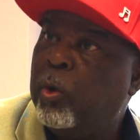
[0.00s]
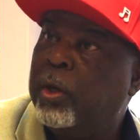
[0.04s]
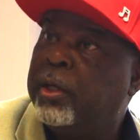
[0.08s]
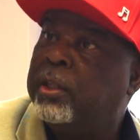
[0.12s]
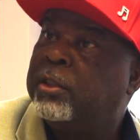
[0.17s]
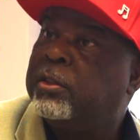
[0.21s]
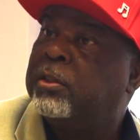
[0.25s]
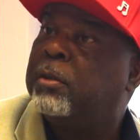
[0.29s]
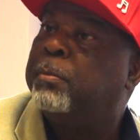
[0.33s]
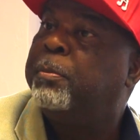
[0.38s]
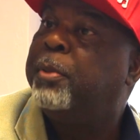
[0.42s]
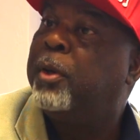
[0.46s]
what
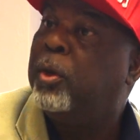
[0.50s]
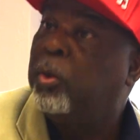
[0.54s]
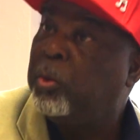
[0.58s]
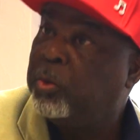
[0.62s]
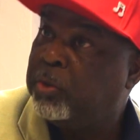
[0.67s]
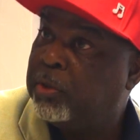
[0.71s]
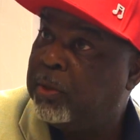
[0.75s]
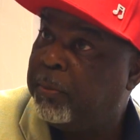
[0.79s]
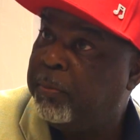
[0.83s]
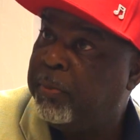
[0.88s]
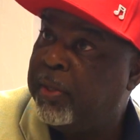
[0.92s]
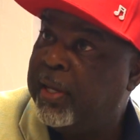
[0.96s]
is
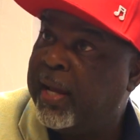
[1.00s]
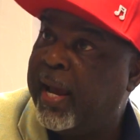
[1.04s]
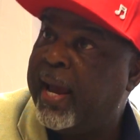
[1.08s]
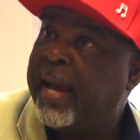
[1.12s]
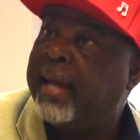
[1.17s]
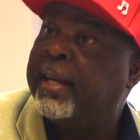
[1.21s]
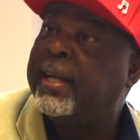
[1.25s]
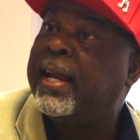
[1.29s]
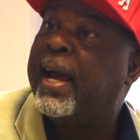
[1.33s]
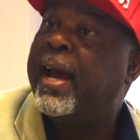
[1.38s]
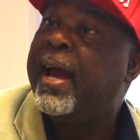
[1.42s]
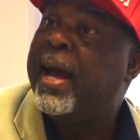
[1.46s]
supposed to be
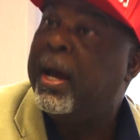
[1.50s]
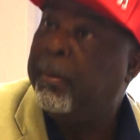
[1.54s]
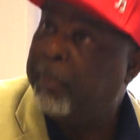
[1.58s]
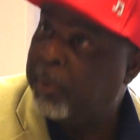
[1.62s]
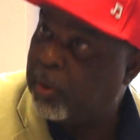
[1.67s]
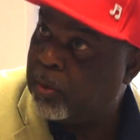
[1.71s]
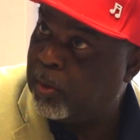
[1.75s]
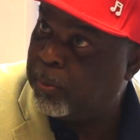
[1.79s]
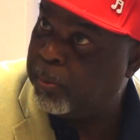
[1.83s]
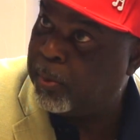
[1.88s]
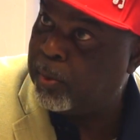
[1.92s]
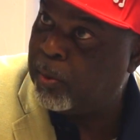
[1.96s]
an
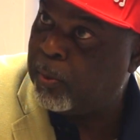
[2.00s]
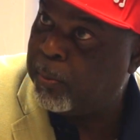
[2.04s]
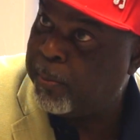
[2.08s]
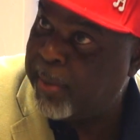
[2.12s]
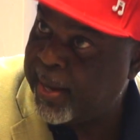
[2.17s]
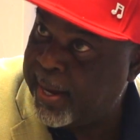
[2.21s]
amicable